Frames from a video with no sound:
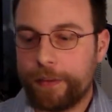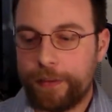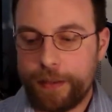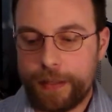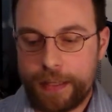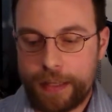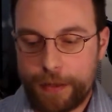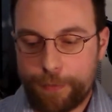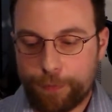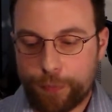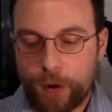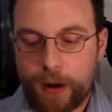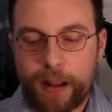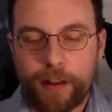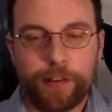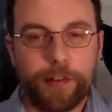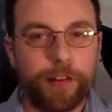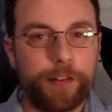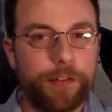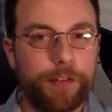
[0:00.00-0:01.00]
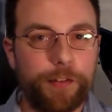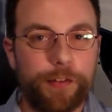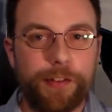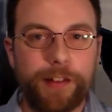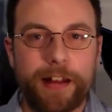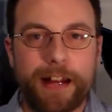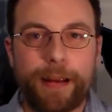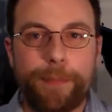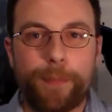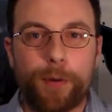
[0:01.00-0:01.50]
The
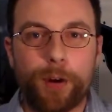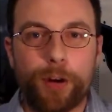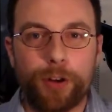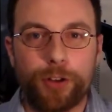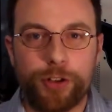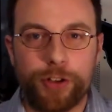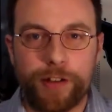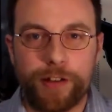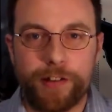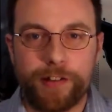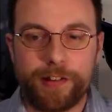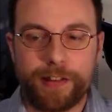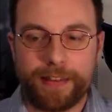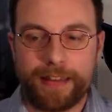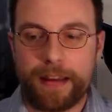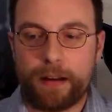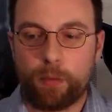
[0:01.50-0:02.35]
processors that I purchased,